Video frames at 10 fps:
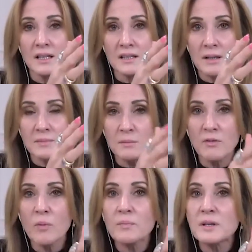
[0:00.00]
um, some
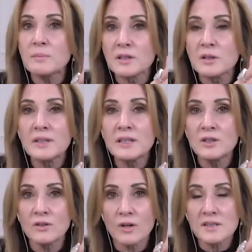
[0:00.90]
of our people at the
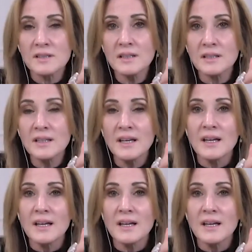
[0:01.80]
beginning of our study